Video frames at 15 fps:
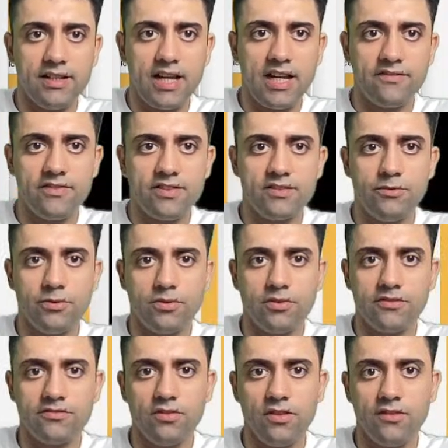Life is
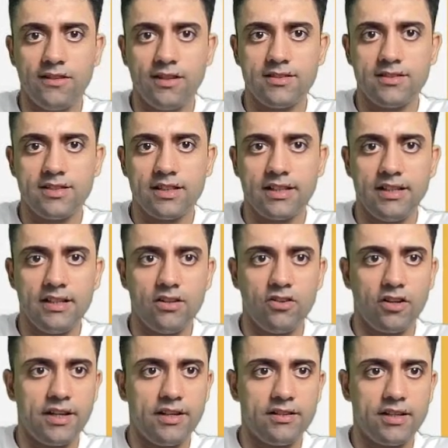beautiful. 1 second.
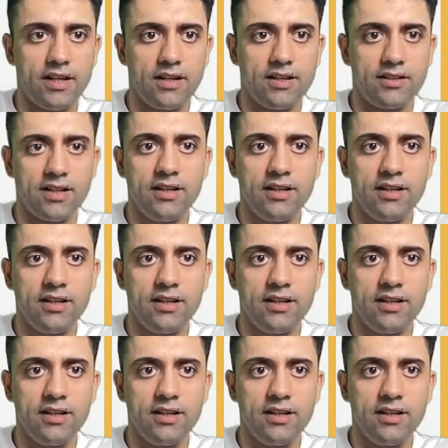Okay, ta.